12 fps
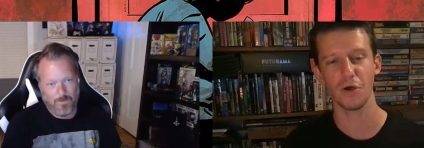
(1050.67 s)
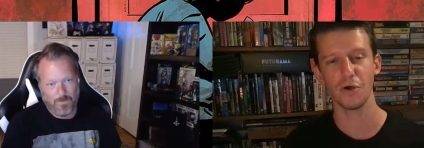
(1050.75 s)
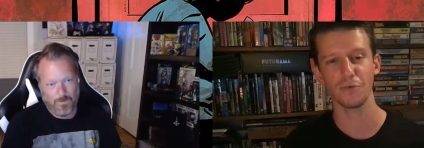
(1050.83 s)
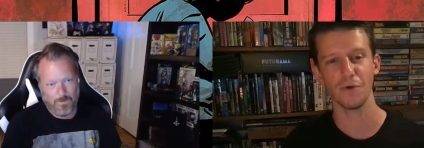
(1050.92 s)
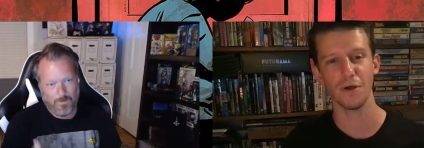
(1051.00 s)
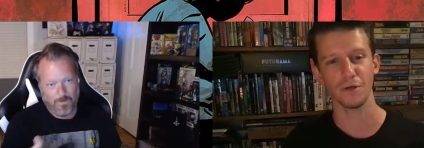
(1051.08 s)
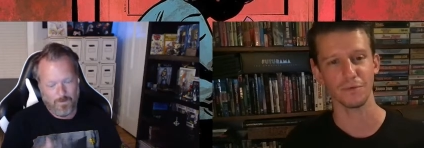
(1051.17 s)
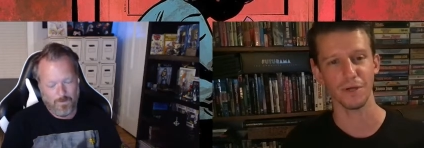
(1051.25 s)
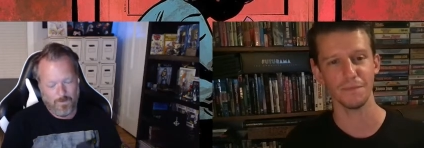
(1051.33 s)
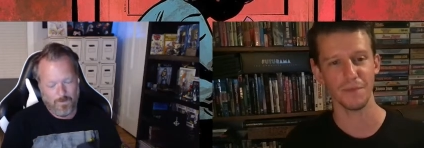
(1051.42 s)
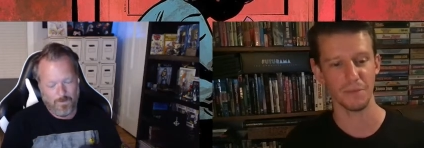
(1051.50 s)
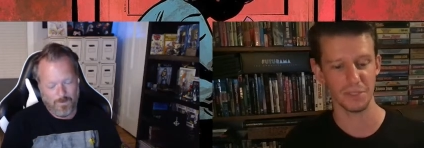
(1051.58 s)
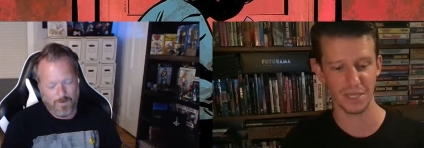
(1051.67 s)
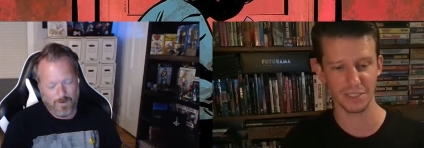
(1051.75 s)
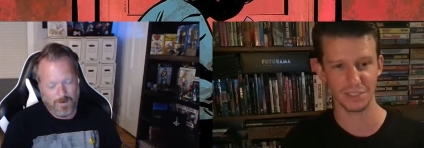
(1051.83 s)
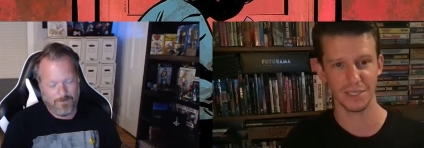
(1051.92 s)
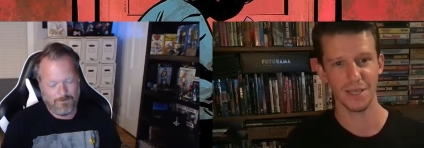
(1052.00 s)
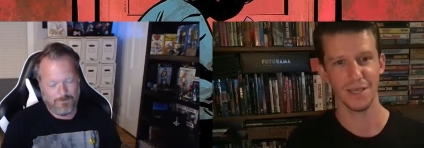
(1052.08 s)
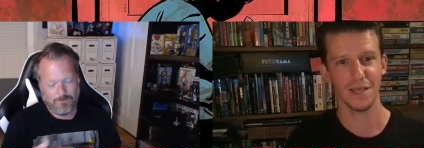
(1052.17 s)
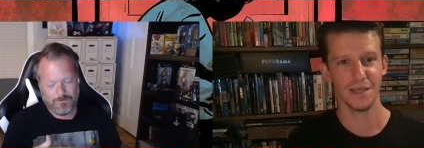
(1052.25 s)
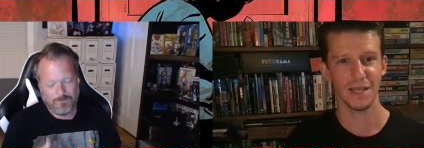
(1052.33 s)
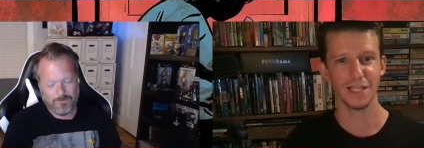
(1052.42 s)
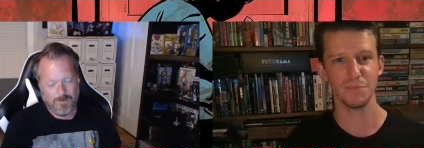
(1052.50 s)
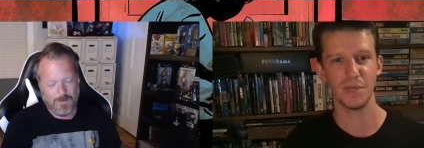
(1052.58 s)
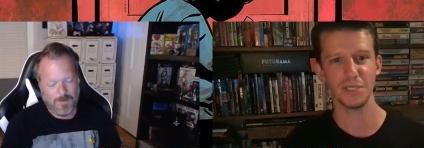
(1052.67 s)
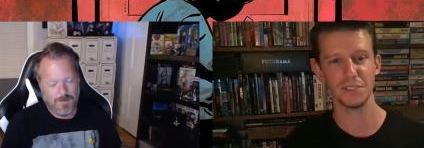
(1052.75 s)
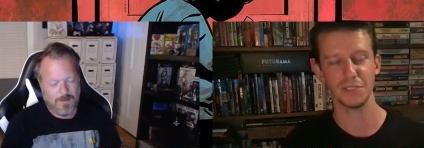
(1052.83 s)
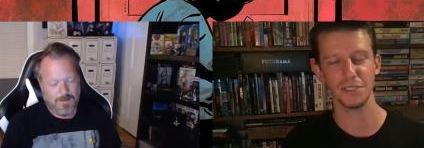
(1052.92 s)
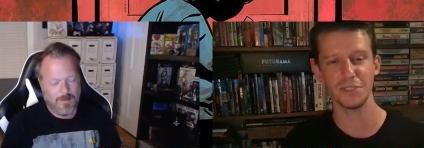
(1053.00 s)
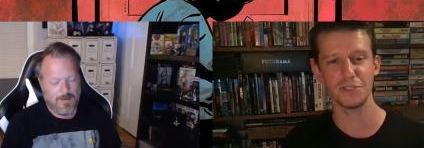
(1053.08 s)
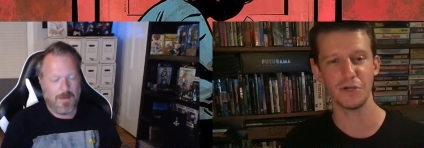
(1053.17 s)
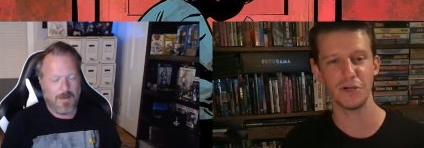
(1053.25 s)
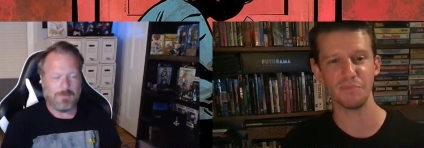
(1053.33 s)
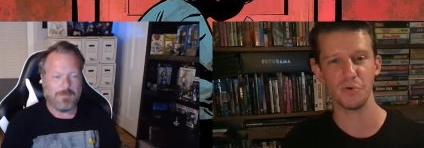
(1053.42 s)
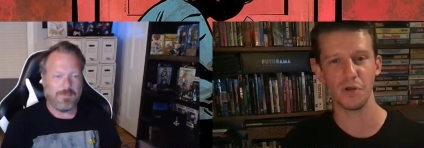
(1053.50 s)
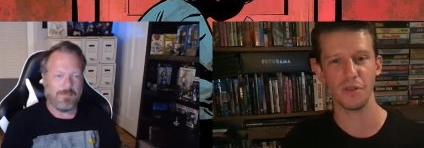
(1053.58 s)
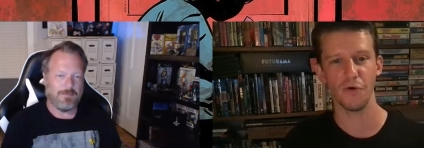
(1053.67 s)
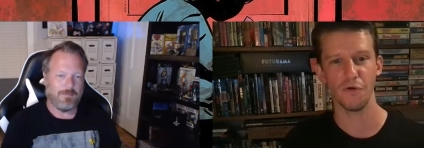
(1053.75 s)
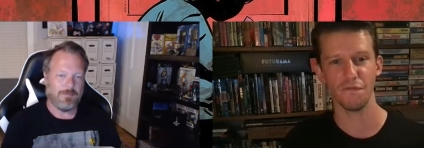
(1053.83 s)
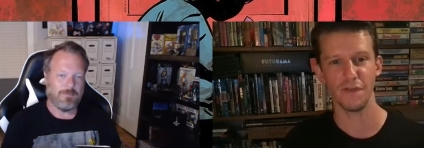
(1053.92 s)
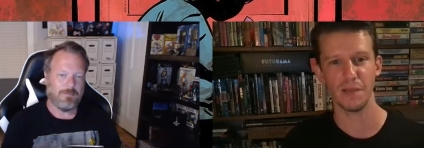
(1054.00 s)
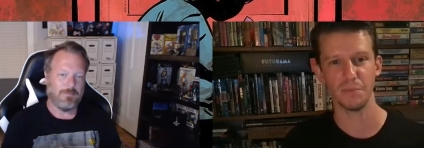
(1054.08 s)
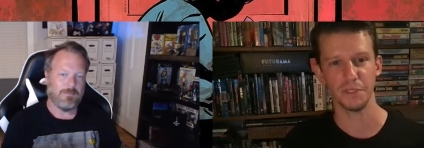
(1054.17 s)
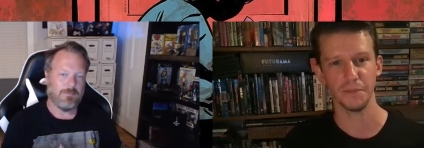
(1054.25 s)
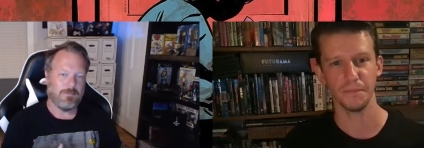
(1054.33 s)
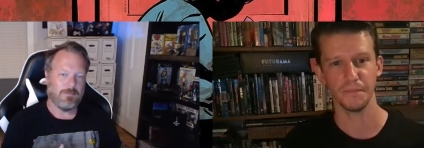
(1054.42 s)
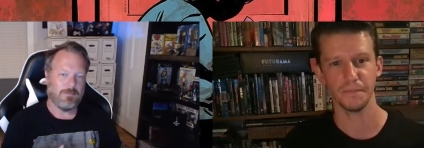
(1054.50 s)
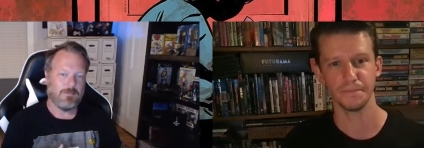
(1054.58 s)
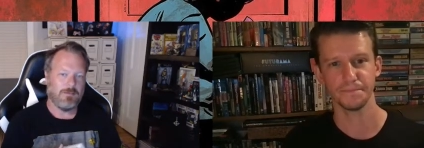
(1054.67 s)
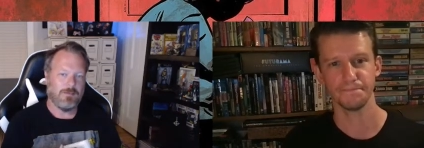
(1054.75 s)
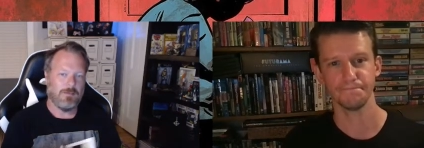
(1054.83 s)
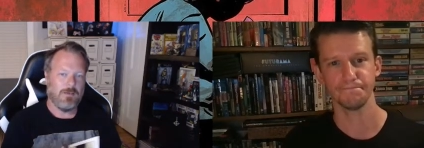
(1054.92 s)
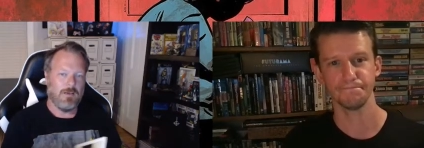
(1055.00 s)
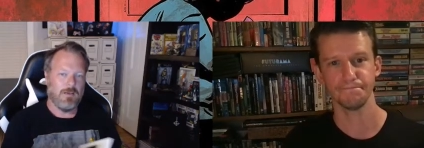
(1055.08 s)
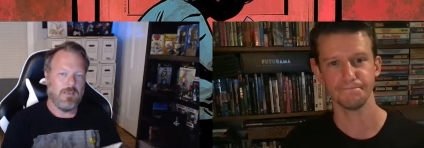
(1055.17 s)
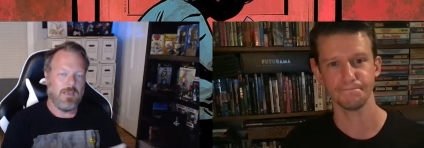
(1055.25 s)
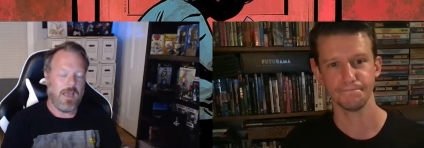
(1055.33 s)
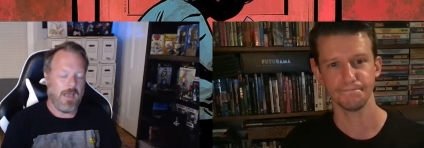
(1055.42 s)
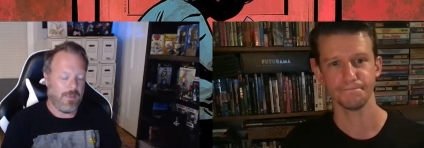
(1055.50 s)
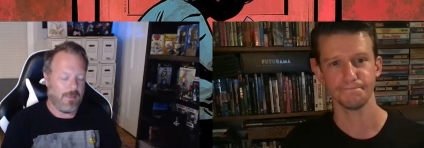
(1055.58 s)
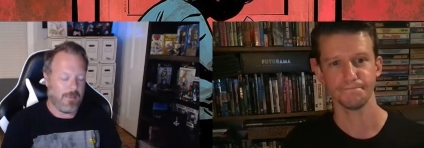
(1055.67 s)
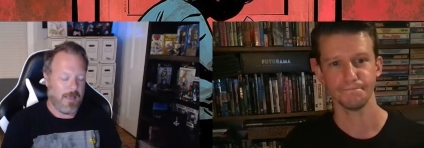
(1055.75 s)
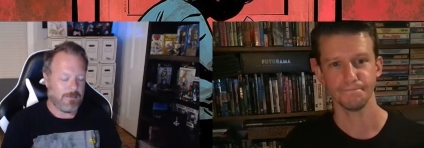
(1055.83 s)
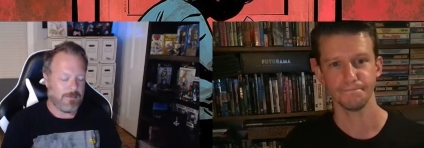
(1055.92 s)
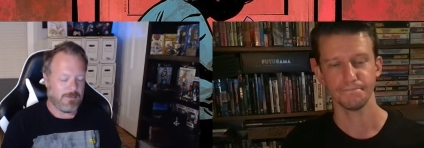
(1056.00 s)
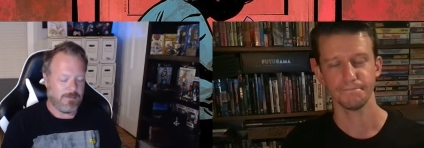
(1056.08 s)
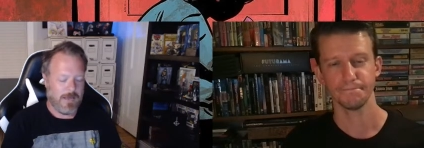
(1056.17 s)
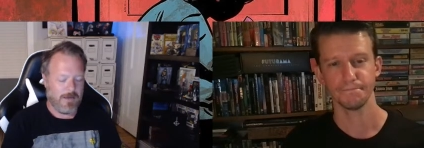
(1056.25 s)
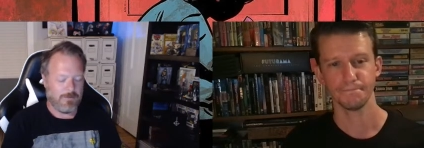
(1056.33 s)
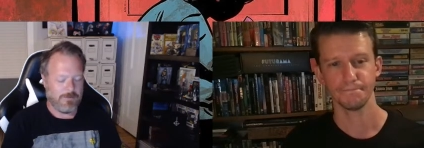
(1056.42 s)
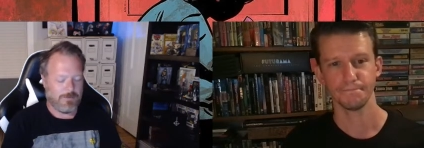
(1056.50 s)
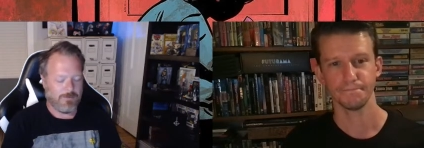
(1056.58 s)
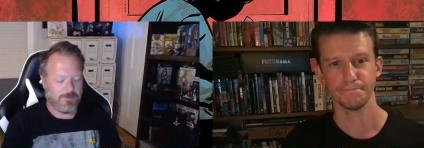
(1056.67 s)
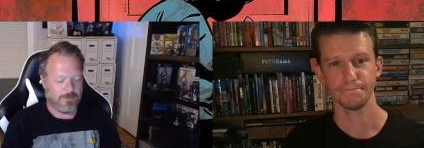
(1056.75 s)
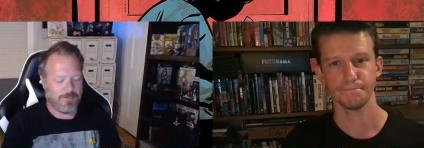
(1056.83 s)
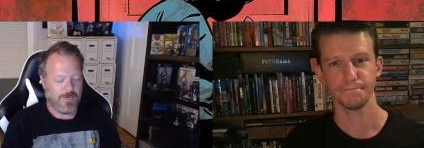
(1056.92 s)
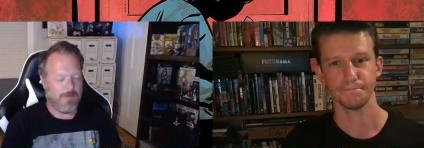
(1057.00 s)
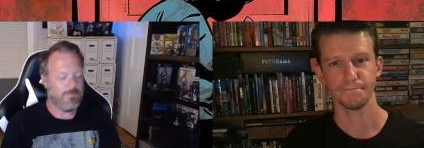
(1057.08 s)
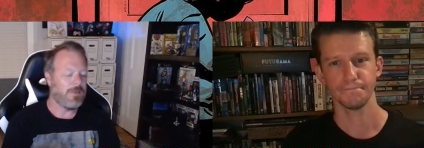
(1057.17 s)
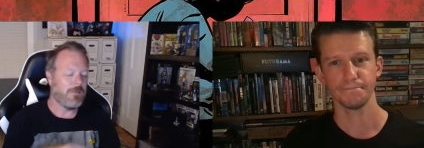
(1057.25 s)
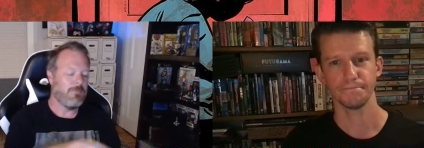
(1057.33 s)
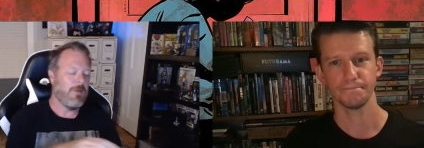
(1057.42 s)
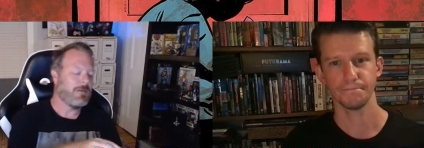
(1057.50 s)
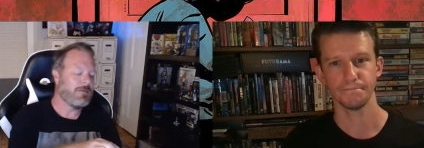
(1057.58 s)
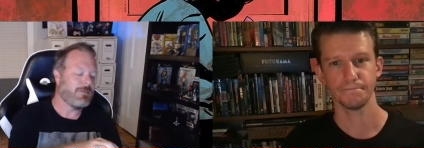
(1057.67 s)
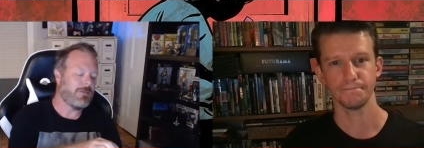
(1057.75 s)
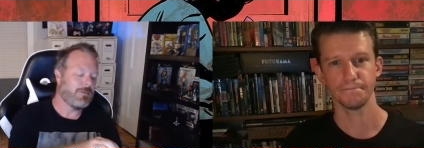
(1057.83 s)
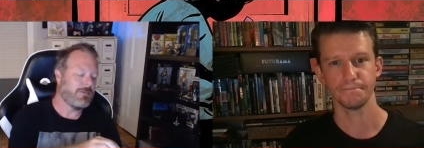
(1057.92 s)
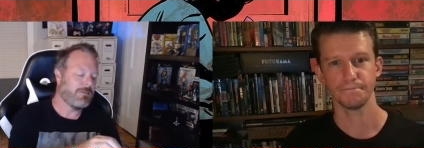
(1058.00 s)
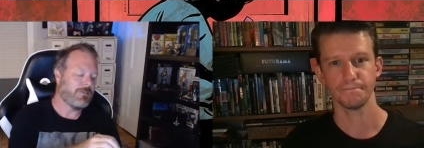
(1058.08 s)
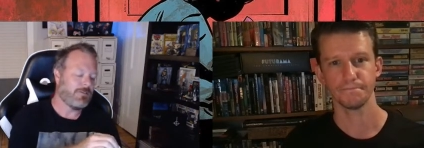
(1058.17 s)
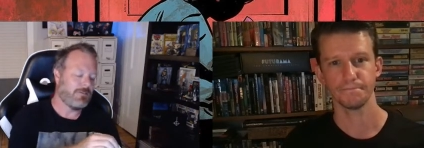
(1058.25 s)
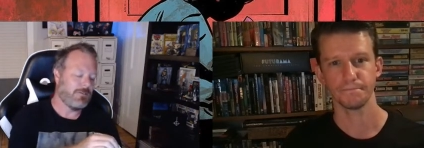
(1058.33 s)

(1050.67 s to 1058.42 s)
Speaker 1: going wrong, right? I mean, that's that's basically the turning point of the whole family.
Speaker 2: Yeah, I think that's that was the first time that the monsters